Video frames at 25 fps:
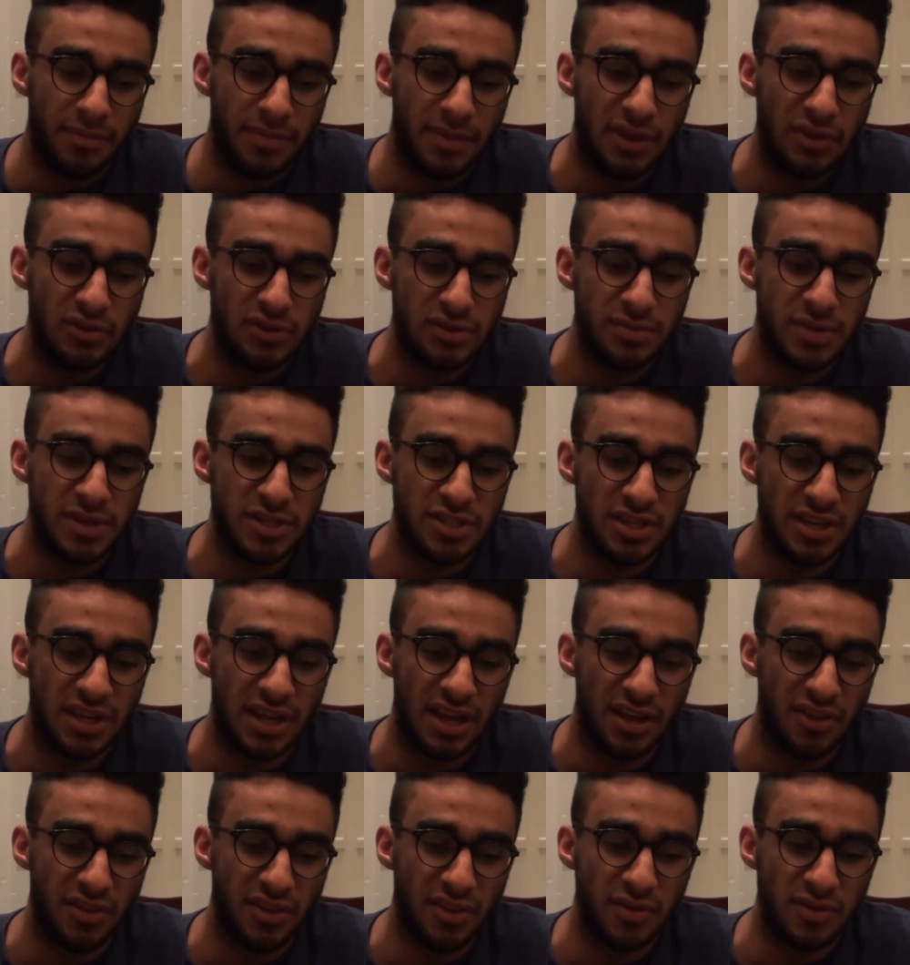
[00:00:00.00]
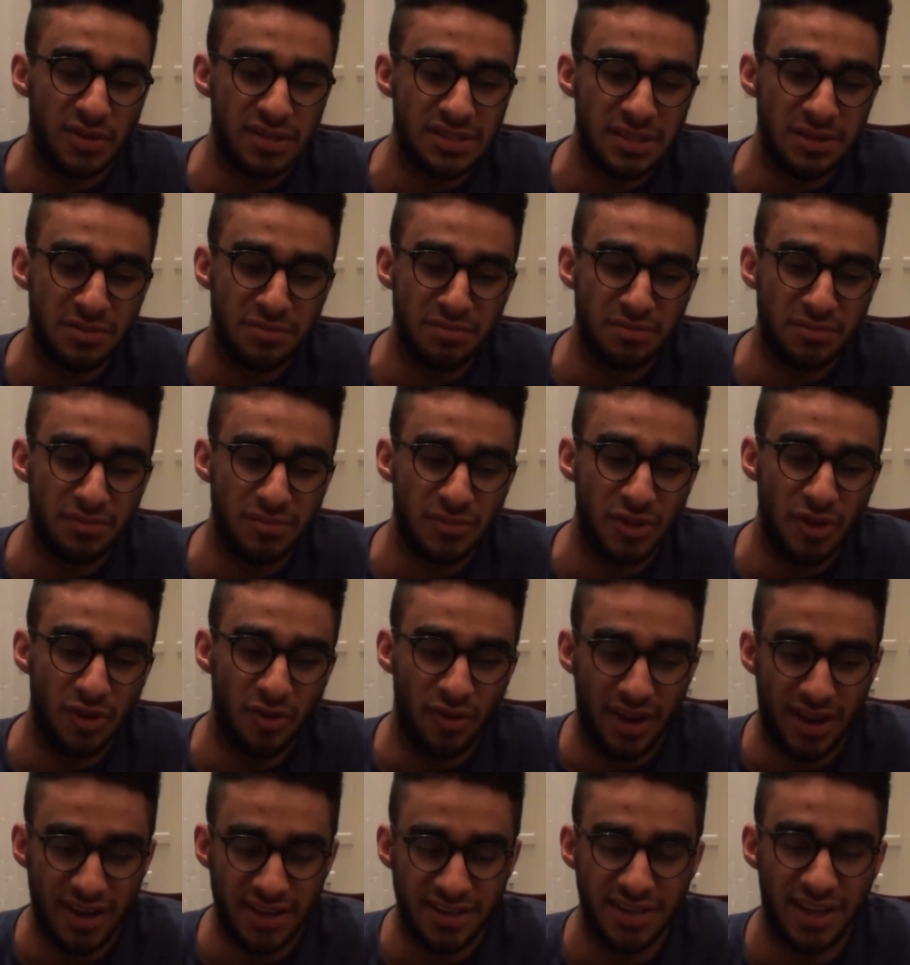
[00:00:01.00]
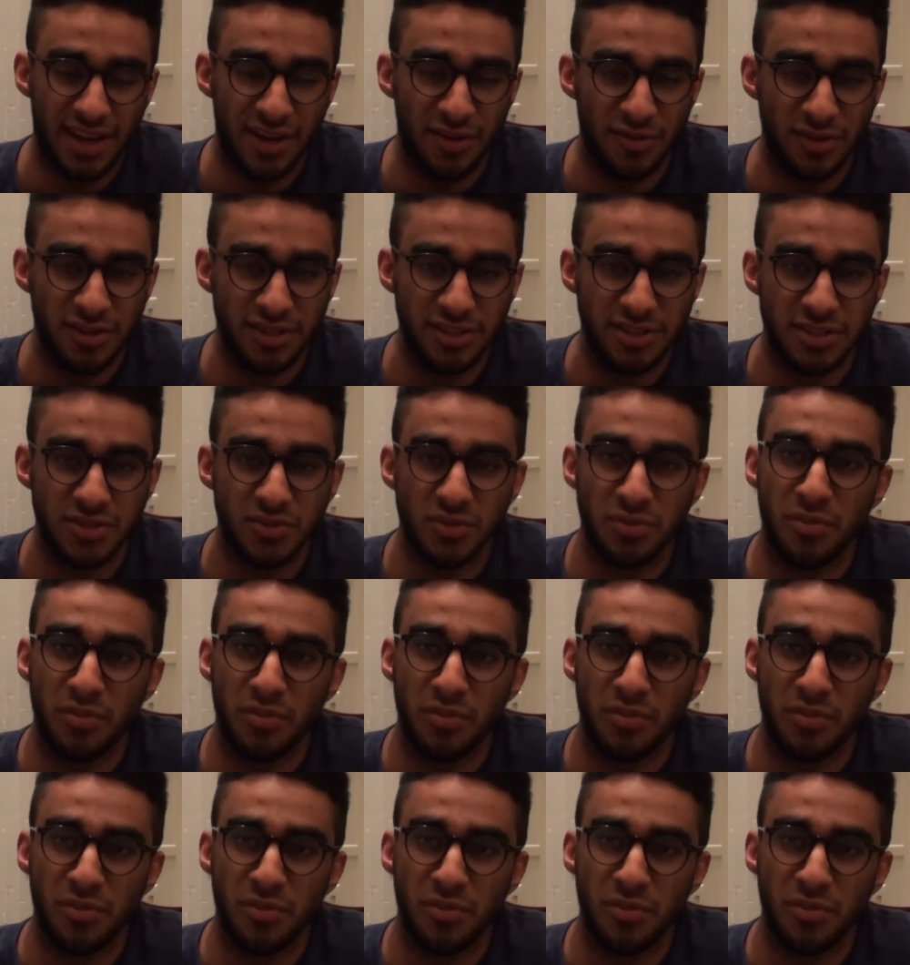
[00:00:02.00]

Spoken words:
he was mentioning how there were some anti-religious